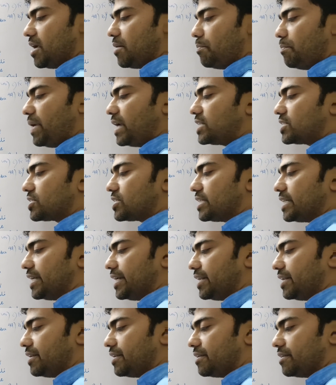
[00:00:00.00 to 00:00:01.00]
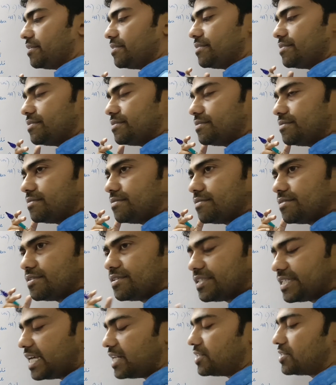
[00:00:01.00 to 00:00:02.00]
mixed in
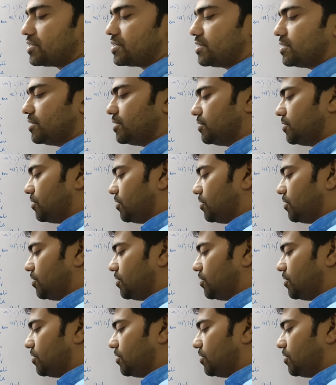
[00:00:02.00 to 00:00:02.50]
sense.